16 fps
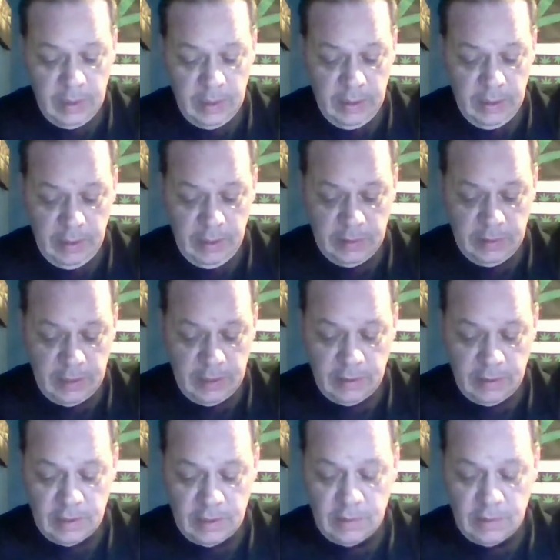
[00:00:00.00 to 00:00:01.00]
He says
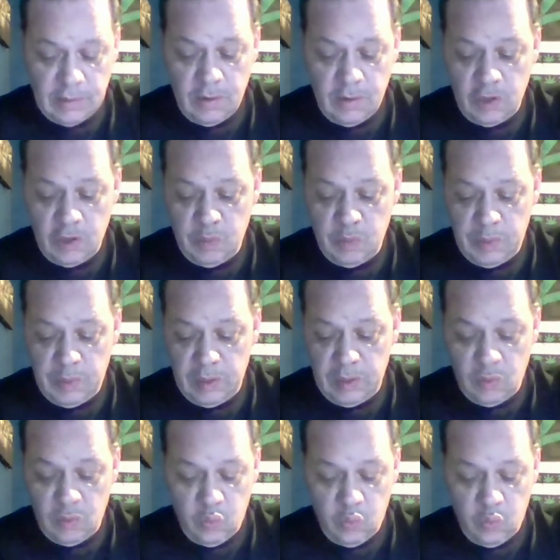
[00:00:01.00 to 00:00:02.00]
this is going to be the
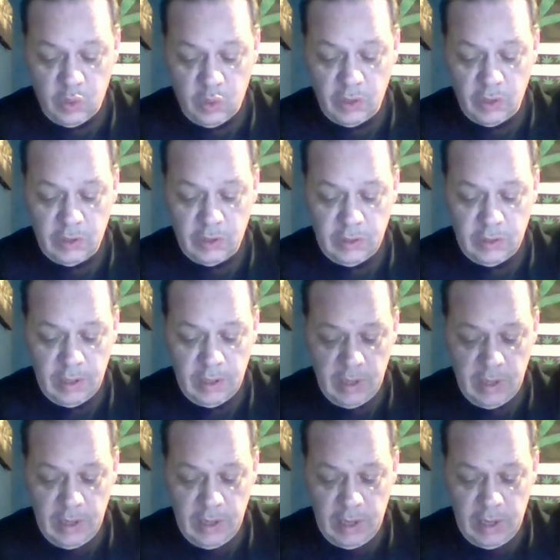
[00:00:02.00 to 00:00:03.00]
worst
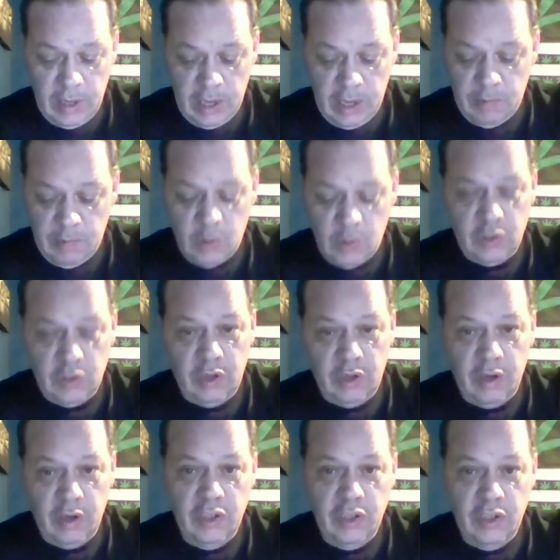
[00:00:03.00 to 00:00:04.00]
and most
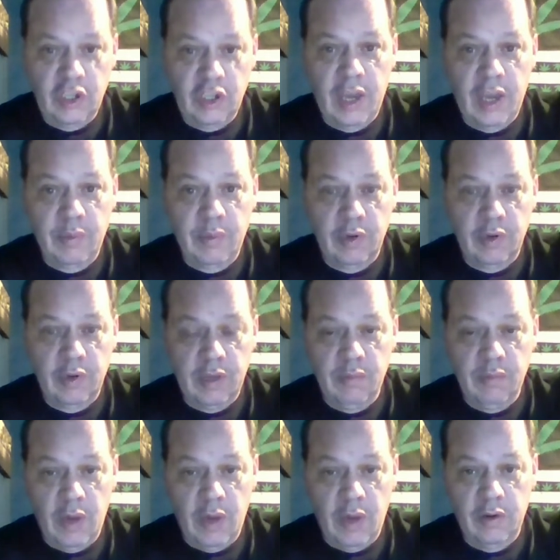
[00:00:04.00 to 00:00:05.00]
darkest chapter in
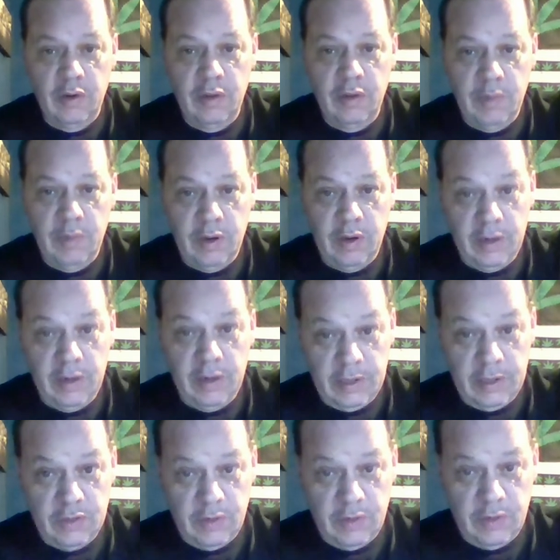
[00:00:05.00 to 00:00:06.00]
modern American
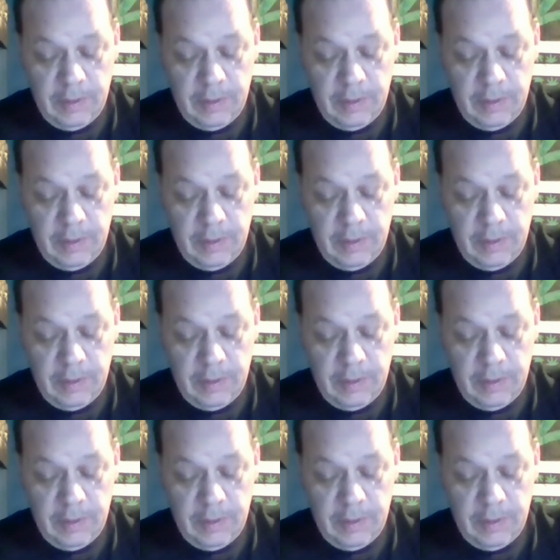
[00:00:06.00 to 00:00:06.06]
history.